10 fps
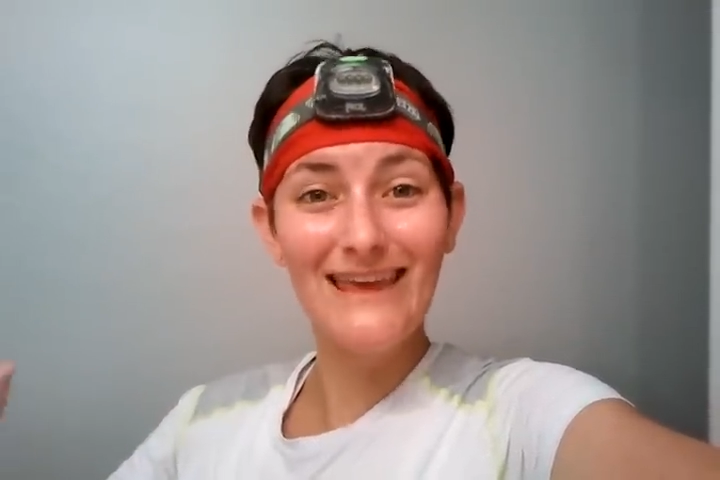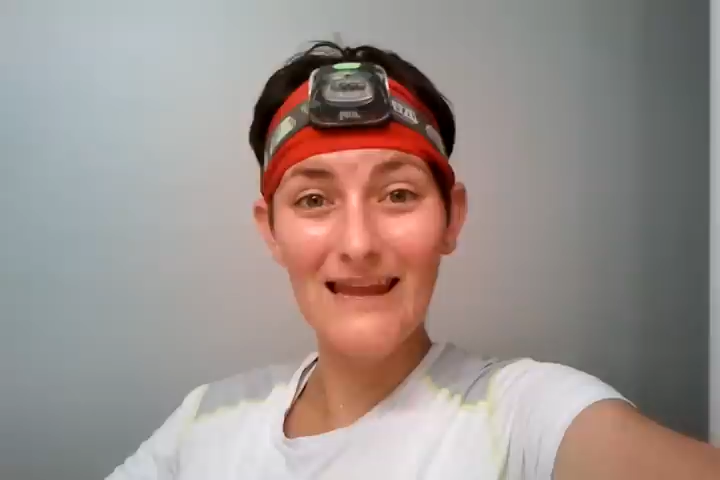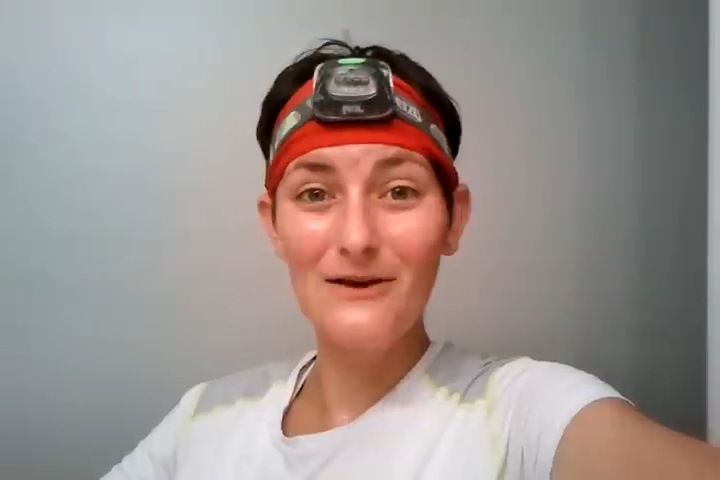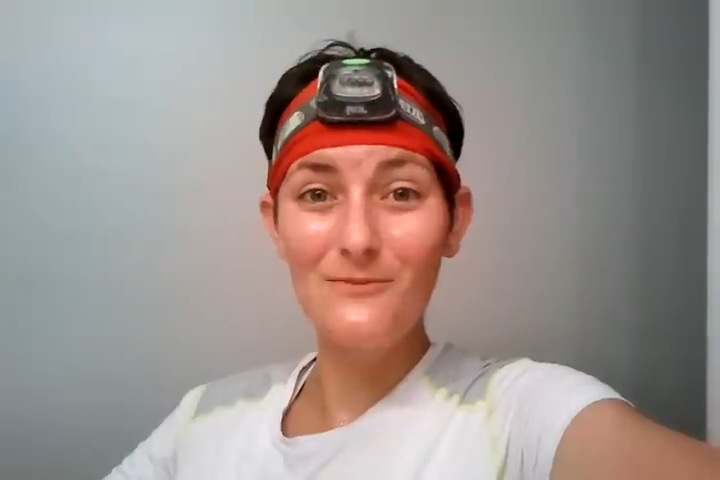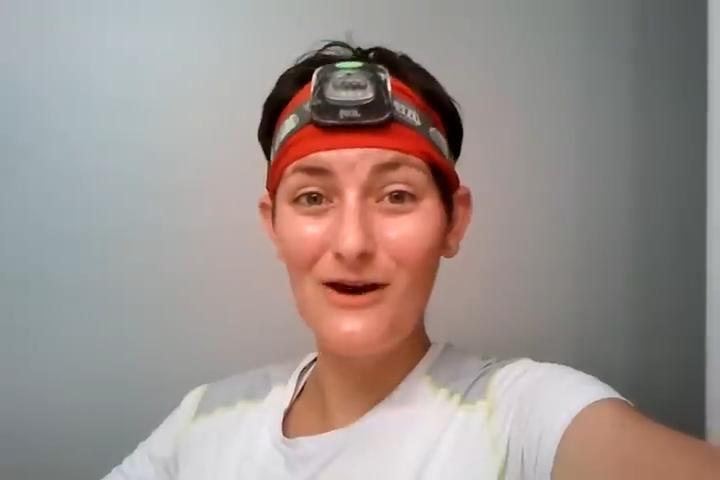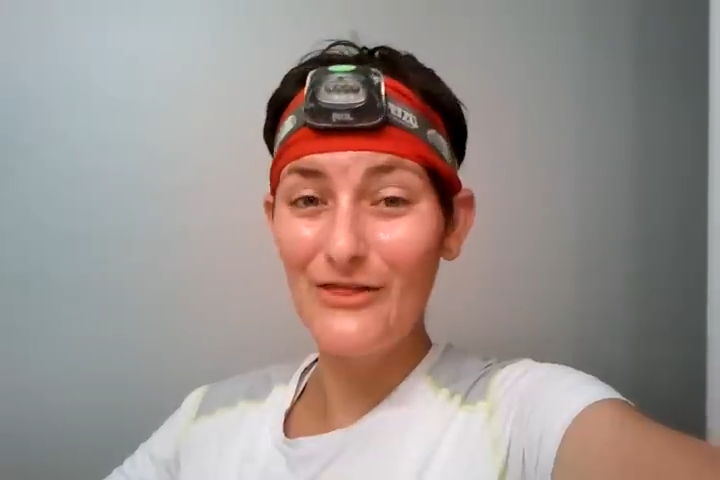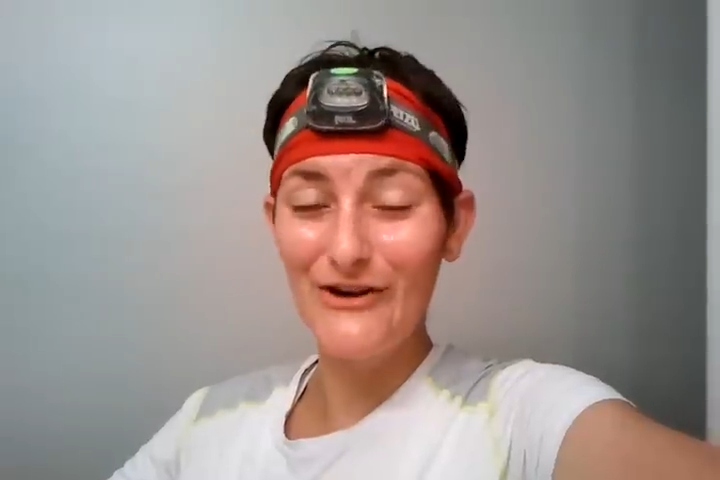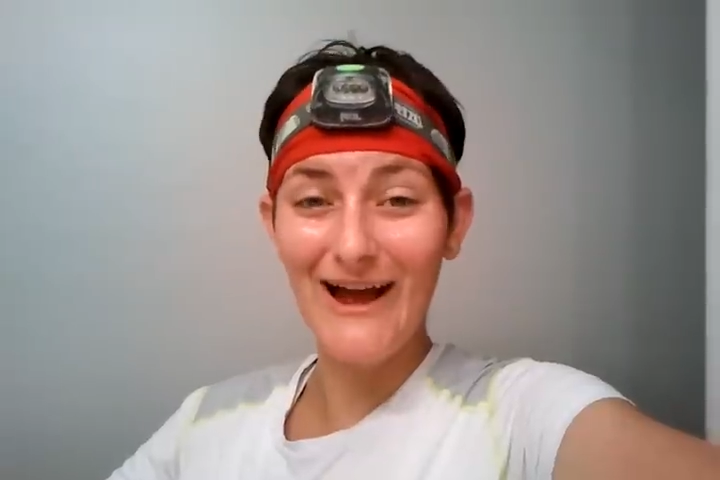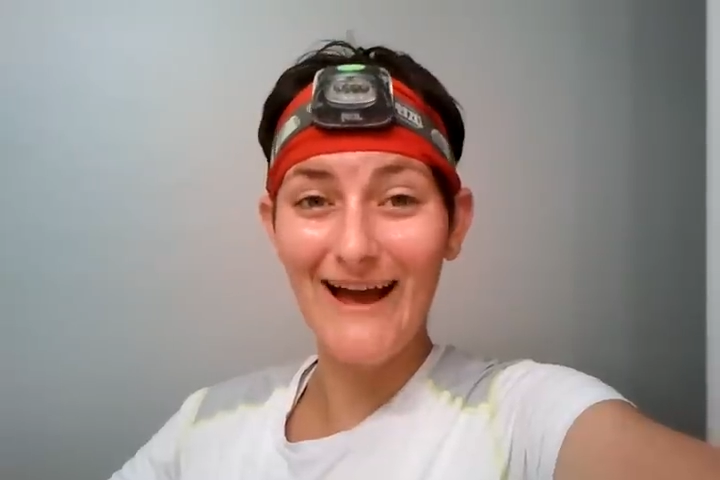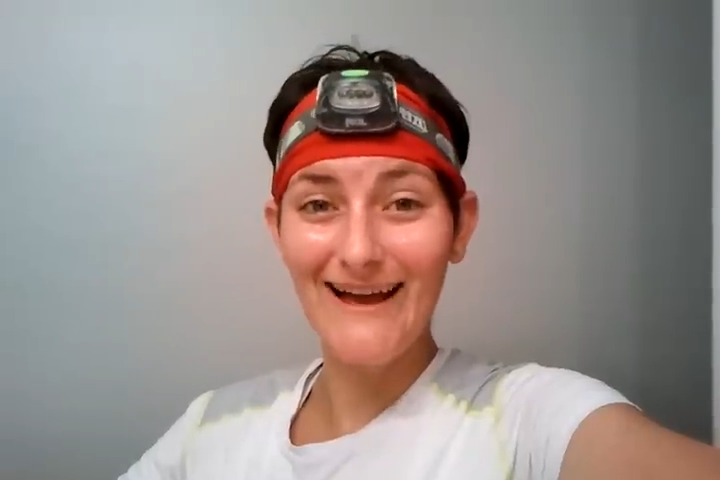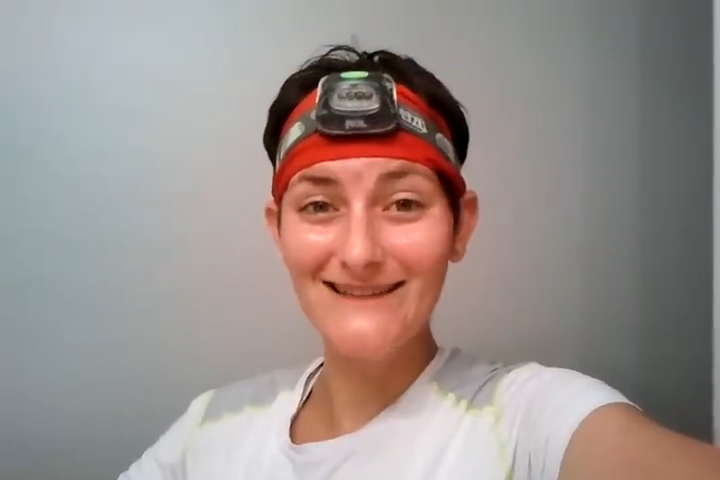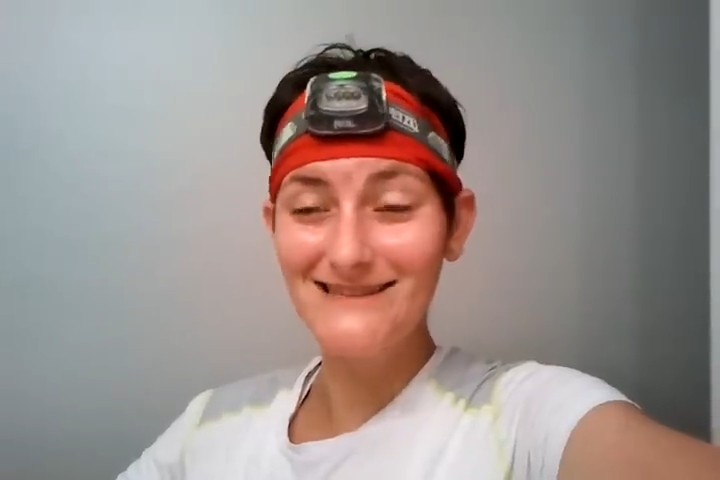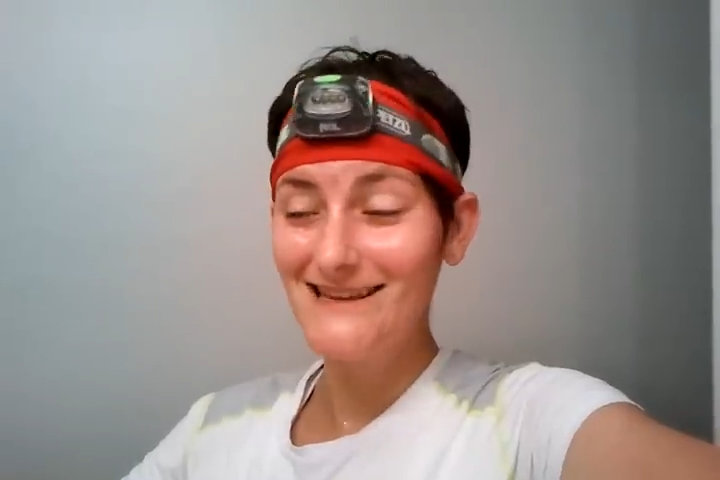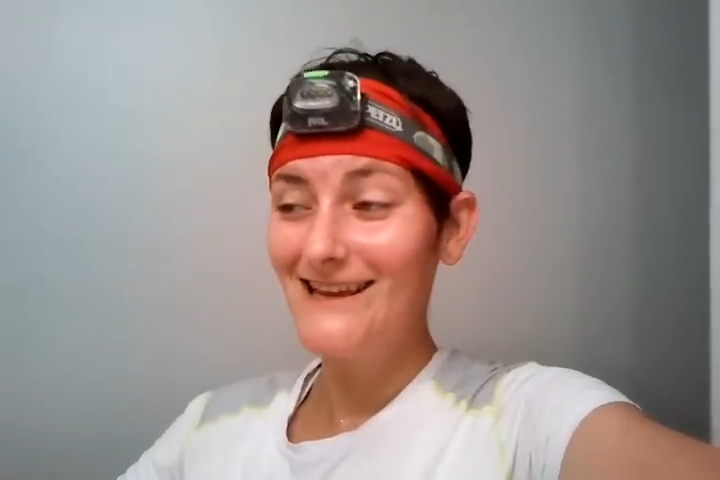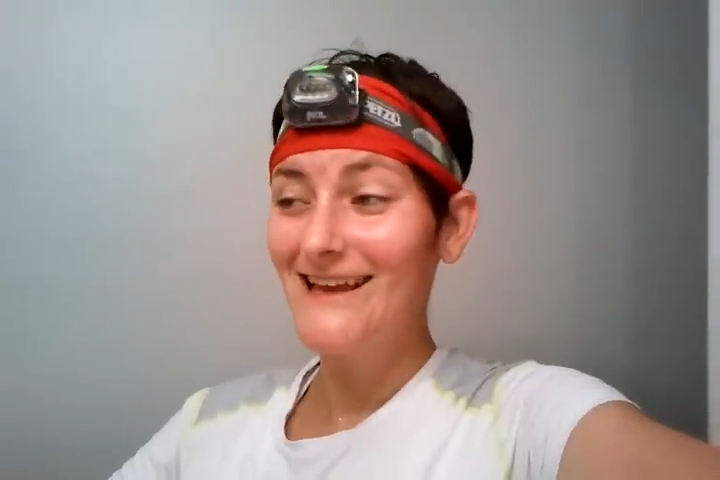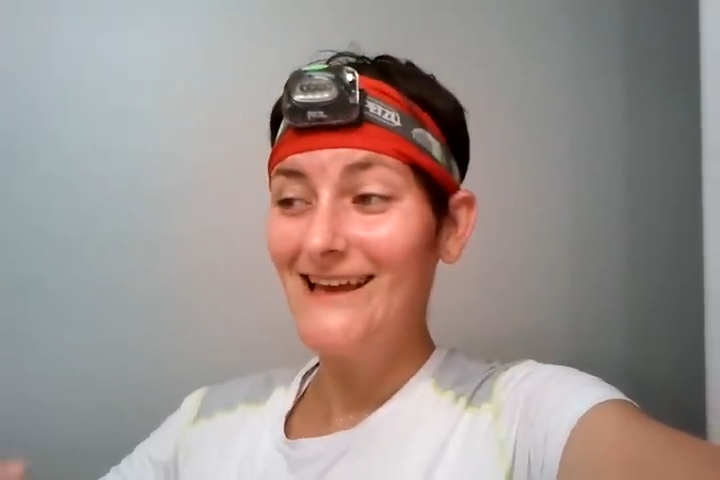Get them while they're hot